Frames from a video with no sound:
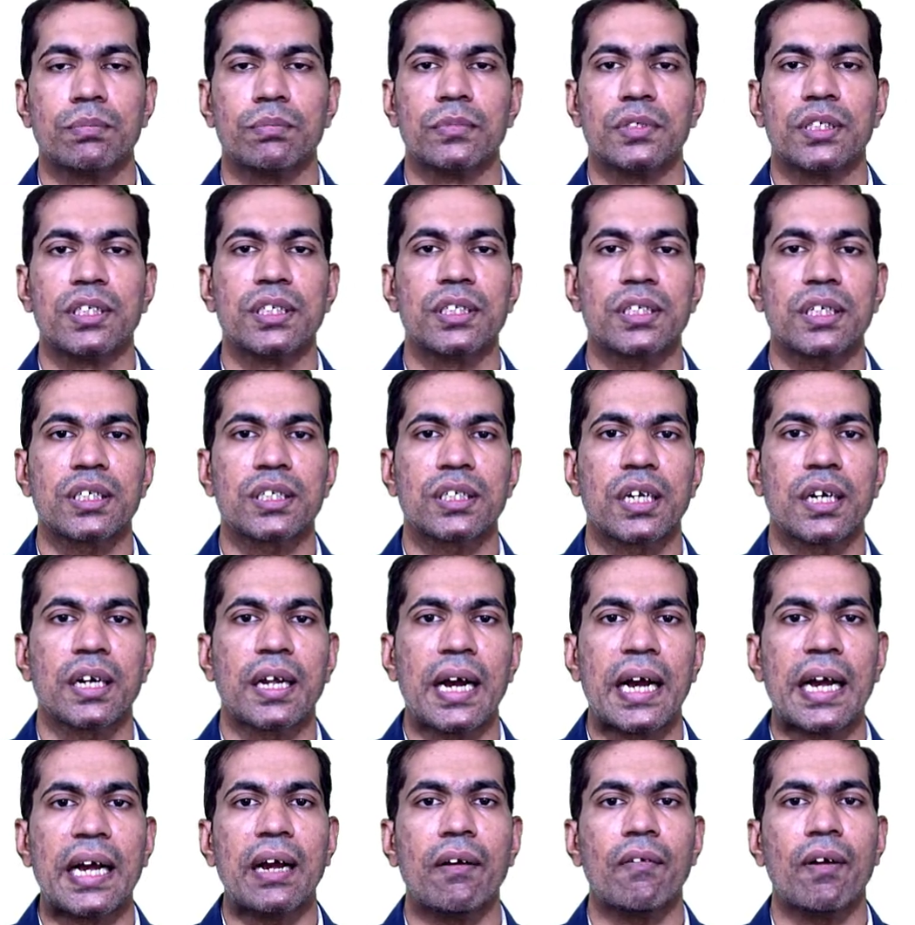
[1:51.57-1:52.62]
discussion,
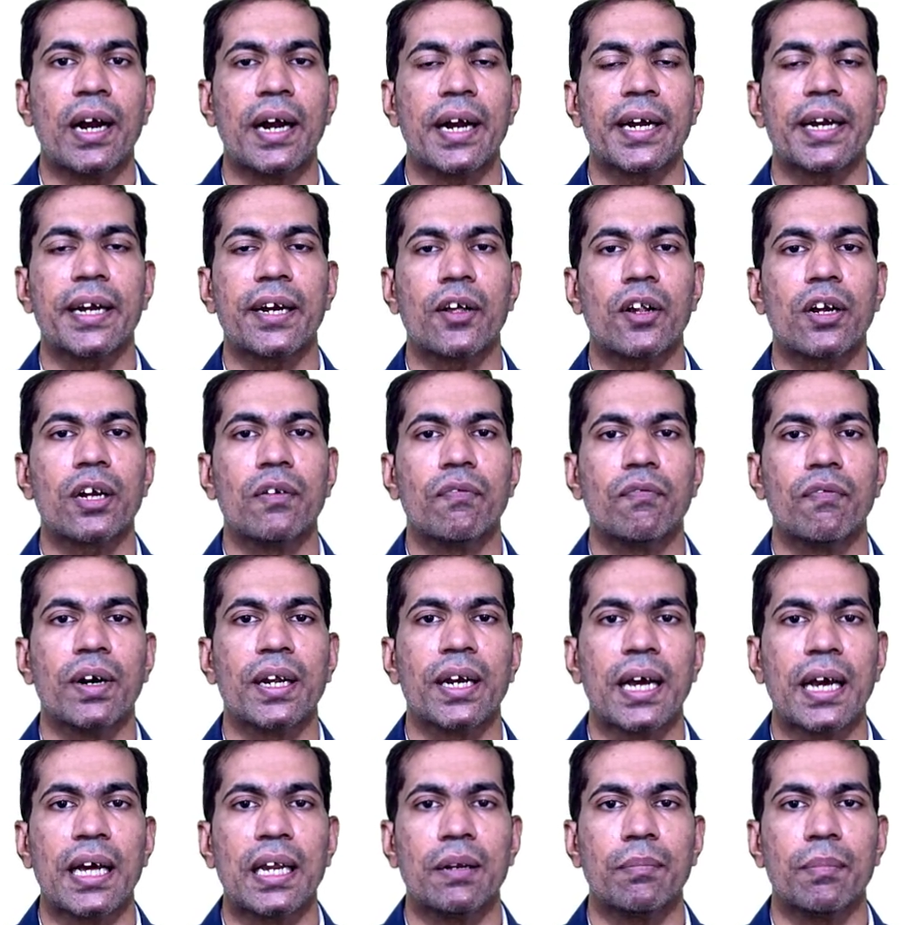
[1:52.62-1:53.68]
I have added only one
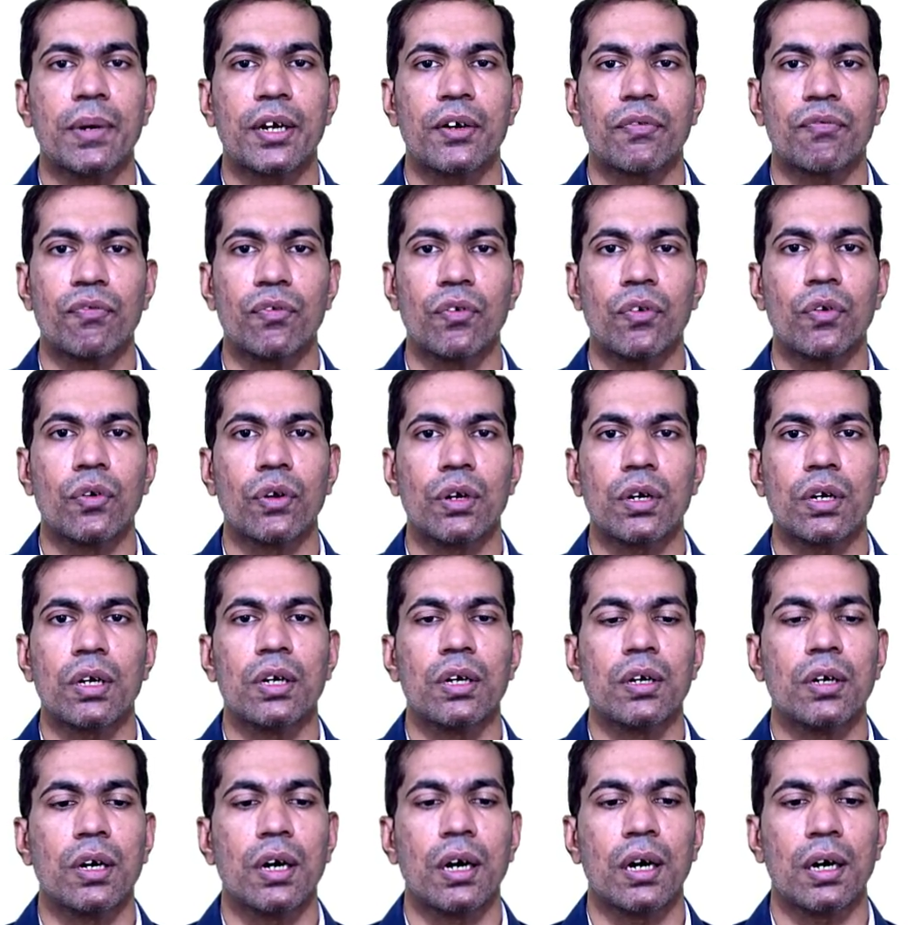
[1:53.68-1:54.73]
element 4
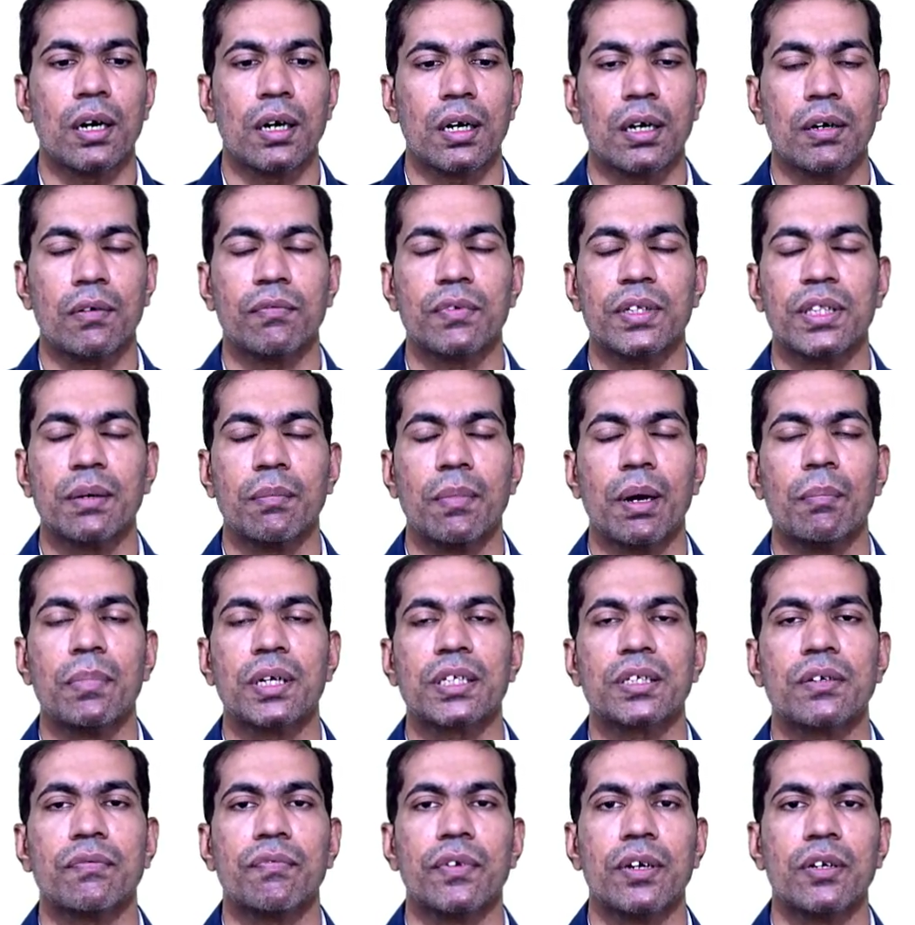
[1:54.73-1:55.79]
with the
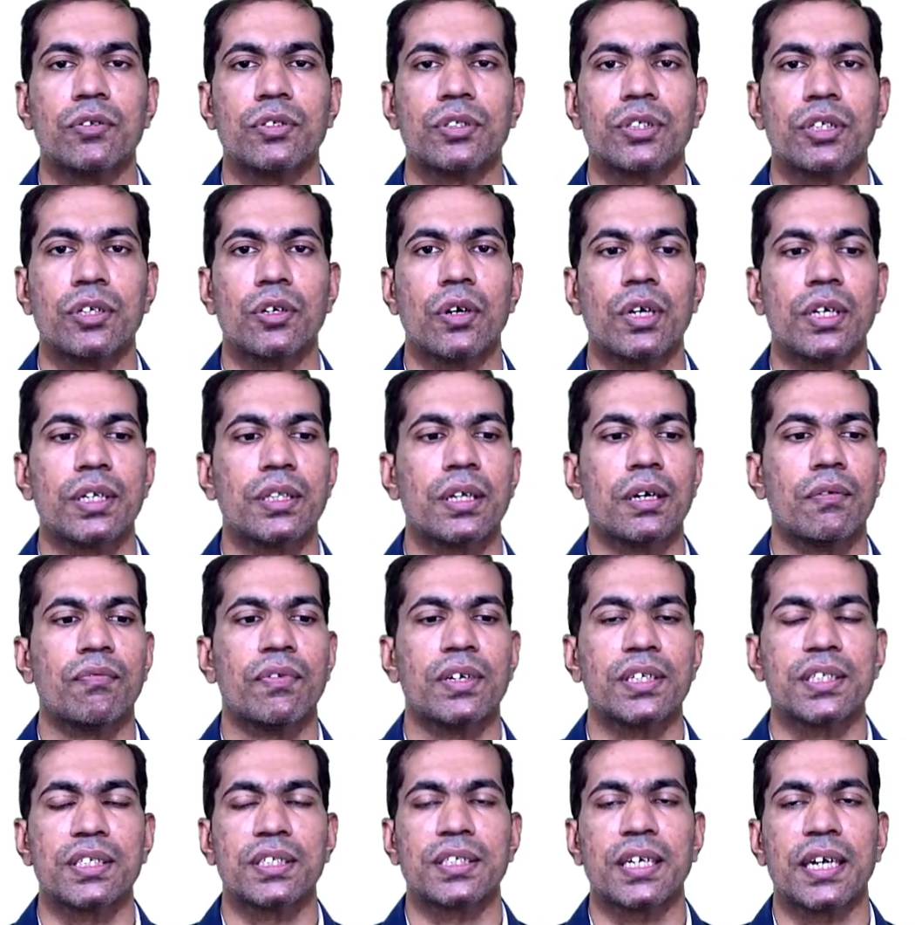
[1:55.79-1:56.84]
membership value 0 in the
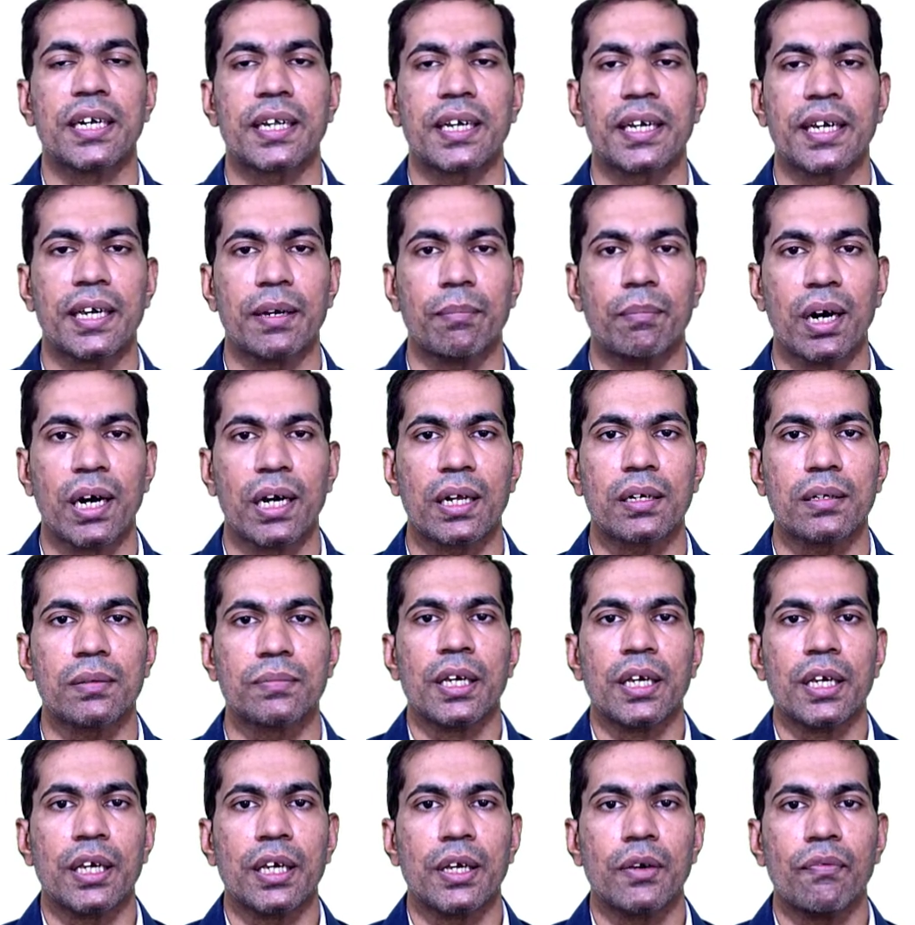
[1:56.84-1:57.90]
fuzzy set A bar.
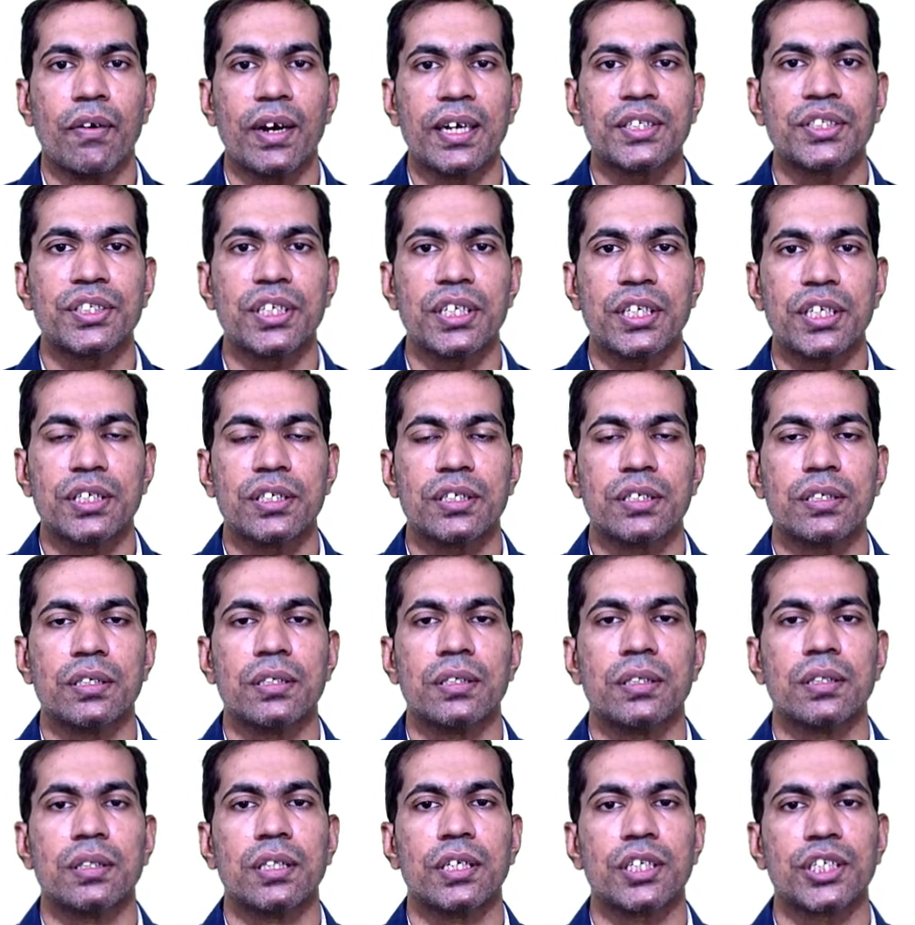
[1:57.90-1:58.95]
If I change
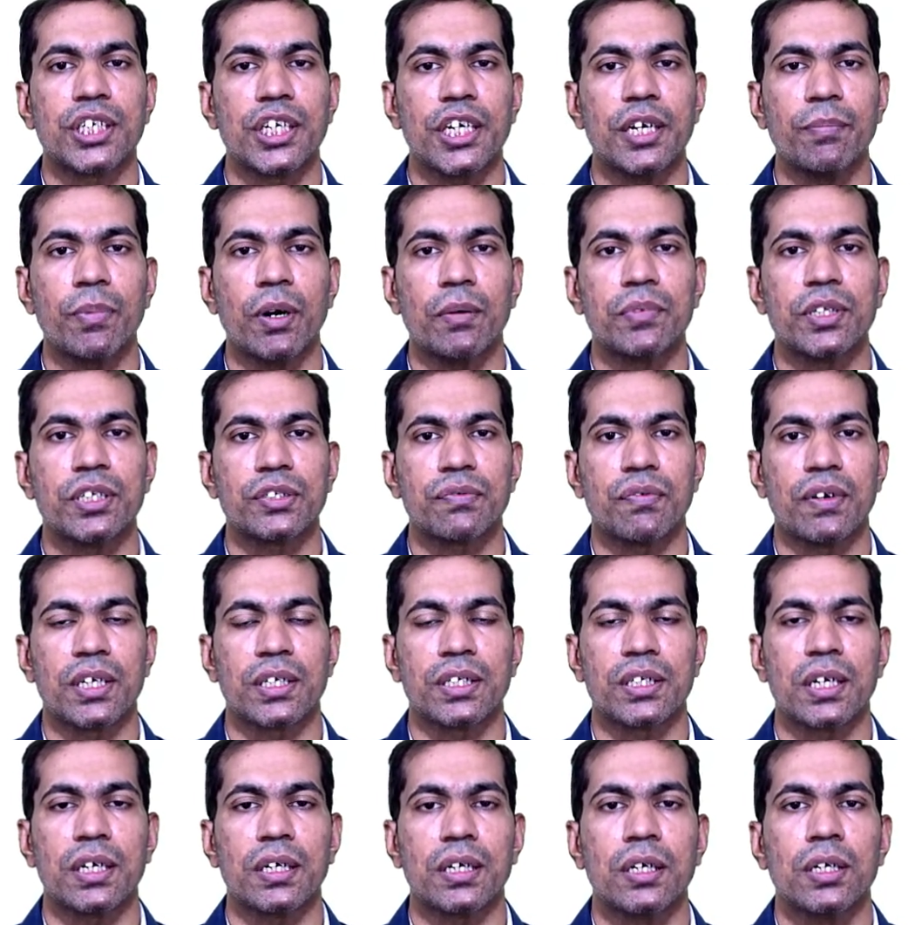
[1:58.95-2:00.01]
the shape of this
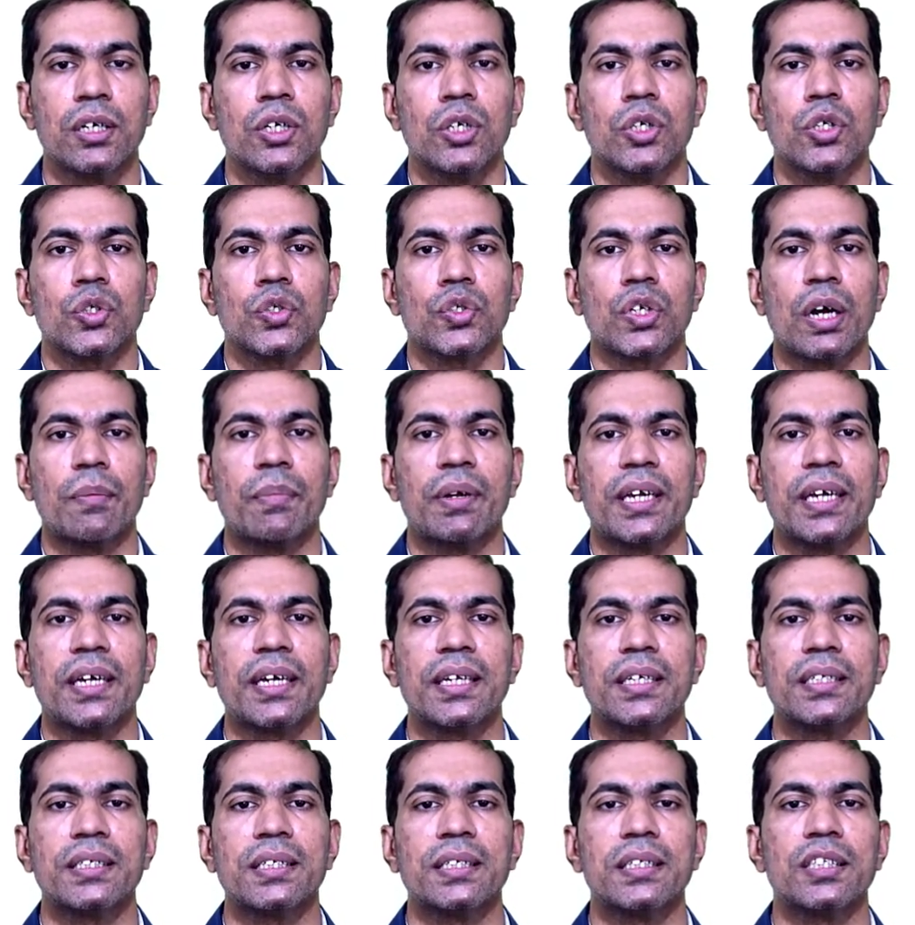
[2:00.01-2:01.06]
function, so I am
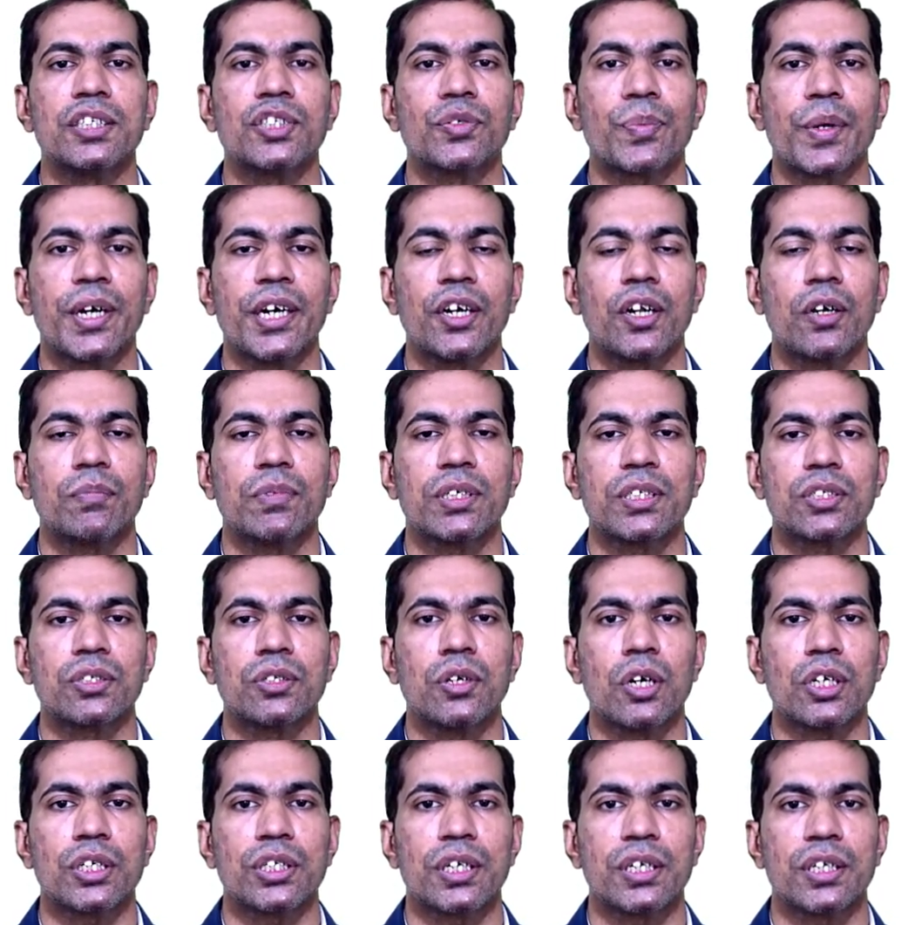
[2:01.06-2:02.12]
increasing the spread of this
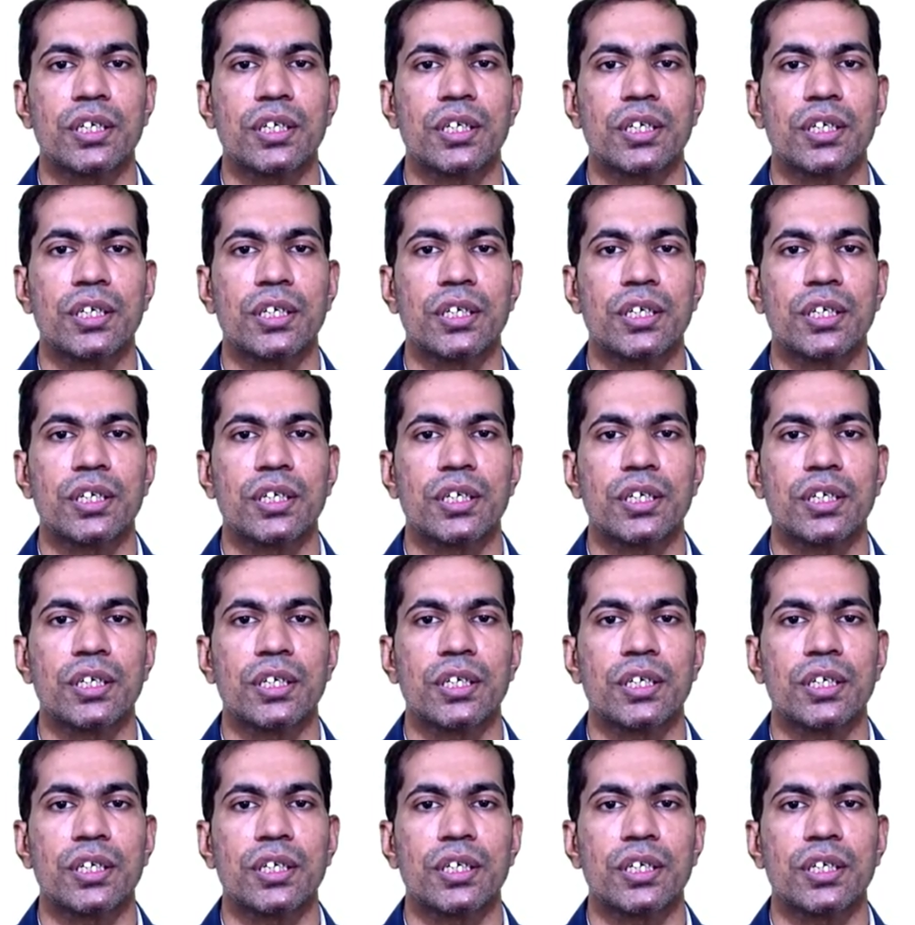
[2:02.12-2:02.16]
Gaussian